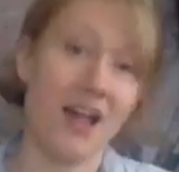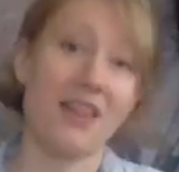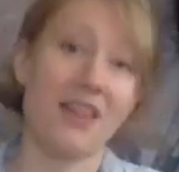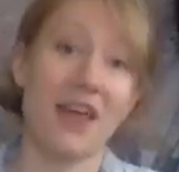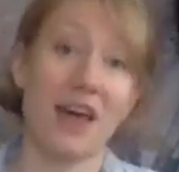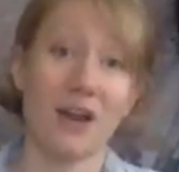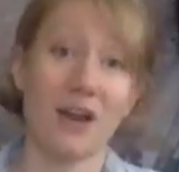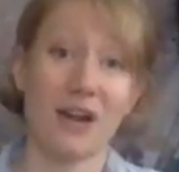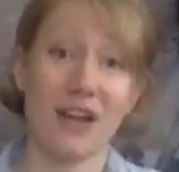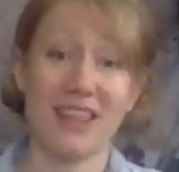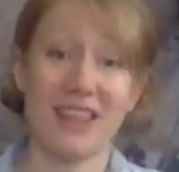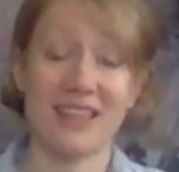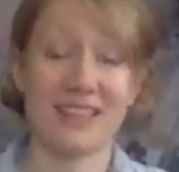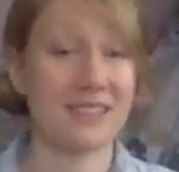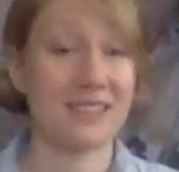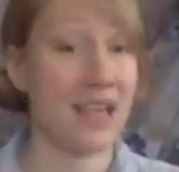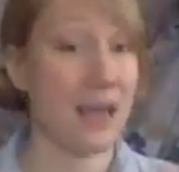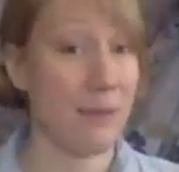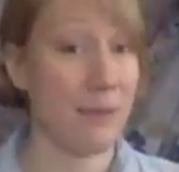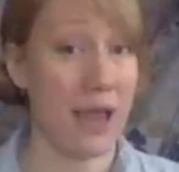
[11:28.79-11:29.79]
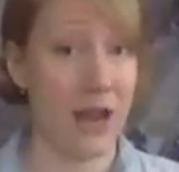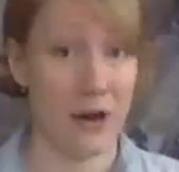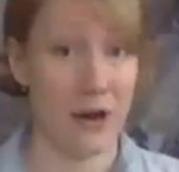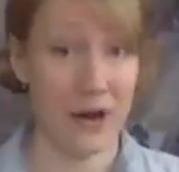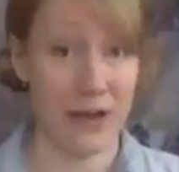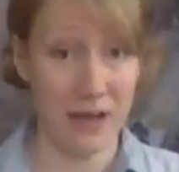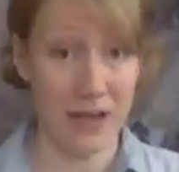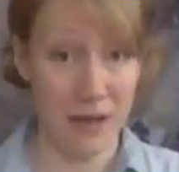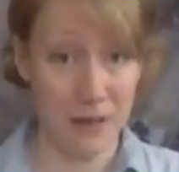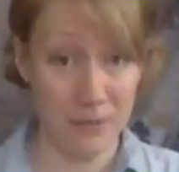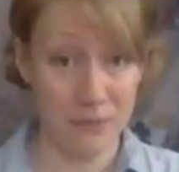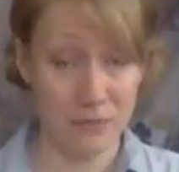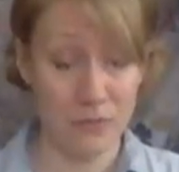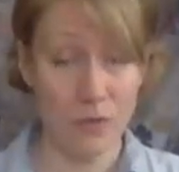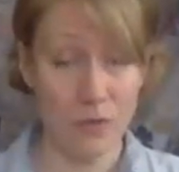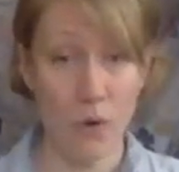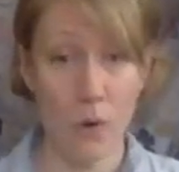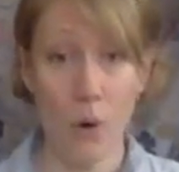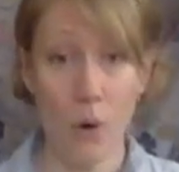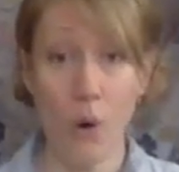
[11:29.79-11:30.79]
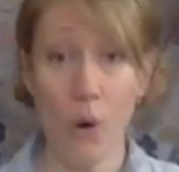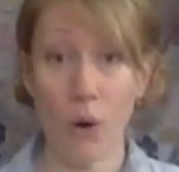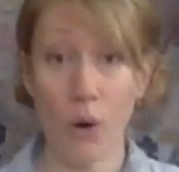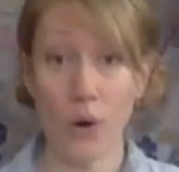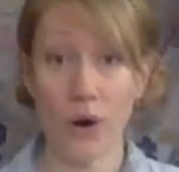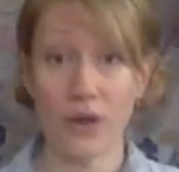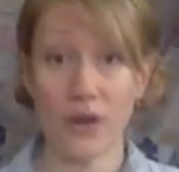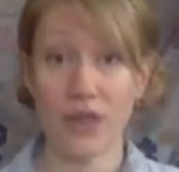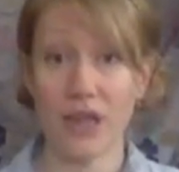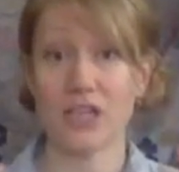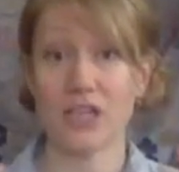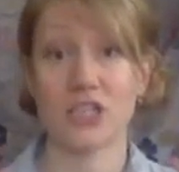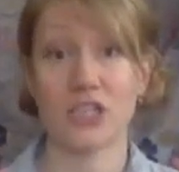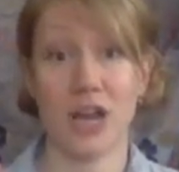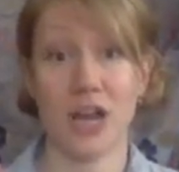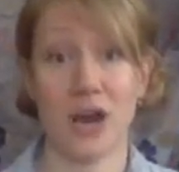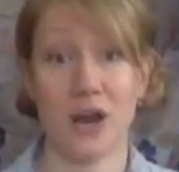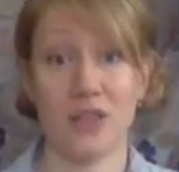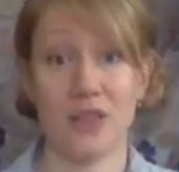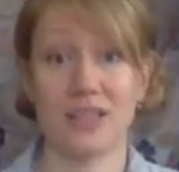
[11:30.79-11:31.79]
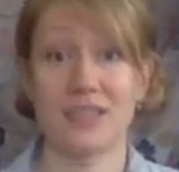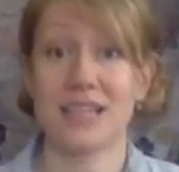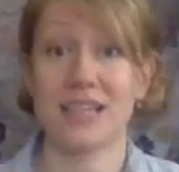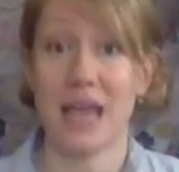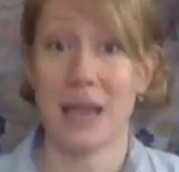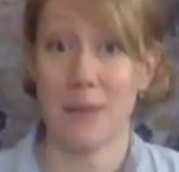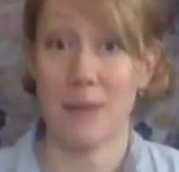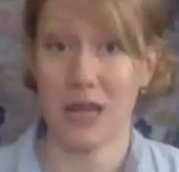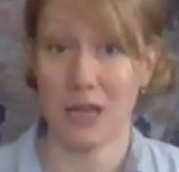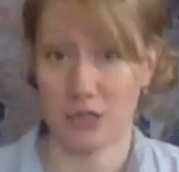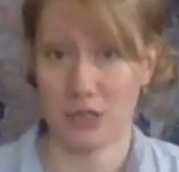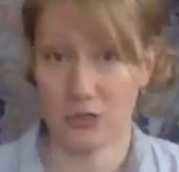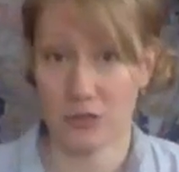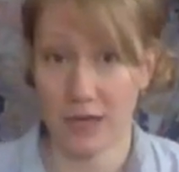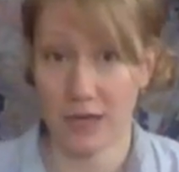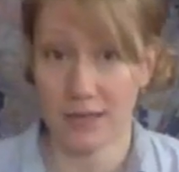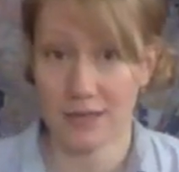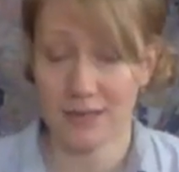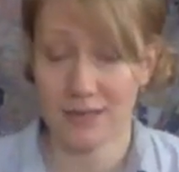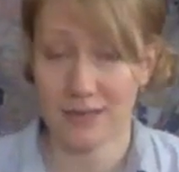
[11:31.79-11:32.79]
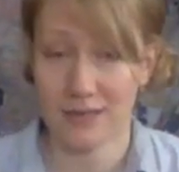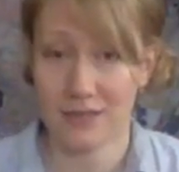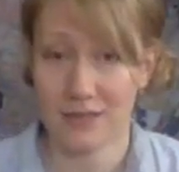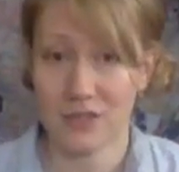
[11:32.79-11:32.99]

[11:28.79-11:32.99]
that are in the same area or that share the same interests.